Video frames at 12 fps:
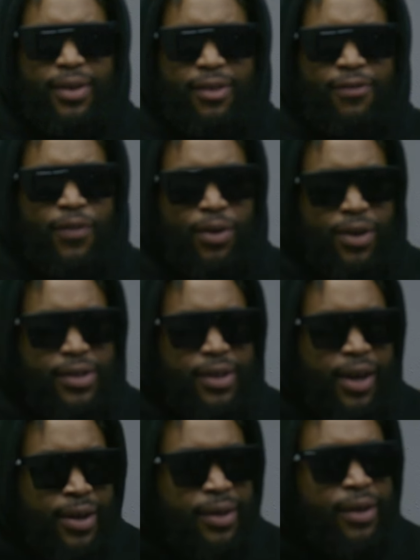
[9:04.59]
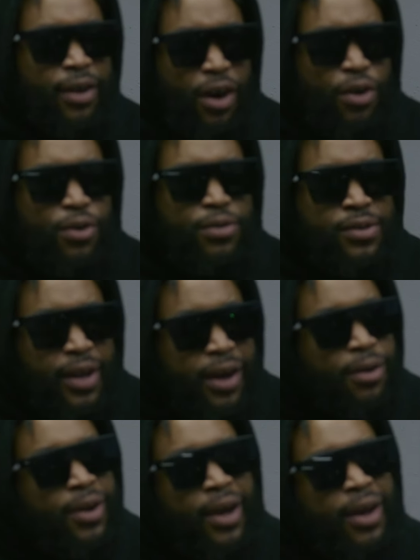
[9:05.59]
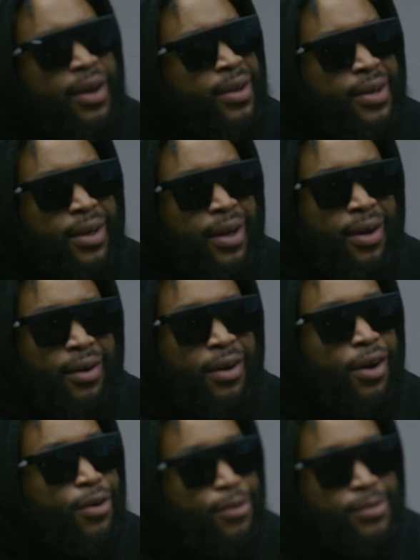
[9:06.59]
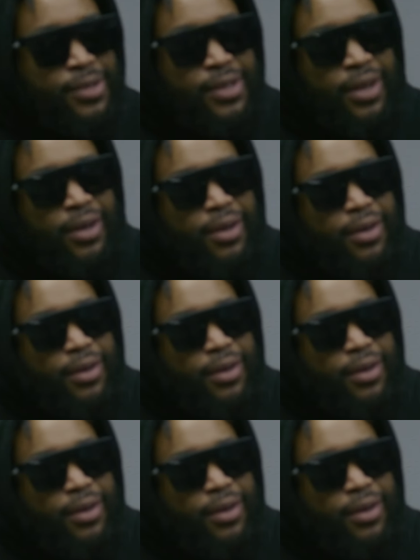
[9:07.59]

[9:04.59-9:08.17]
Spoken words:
as far as like goals now. Like I didn't have goals set.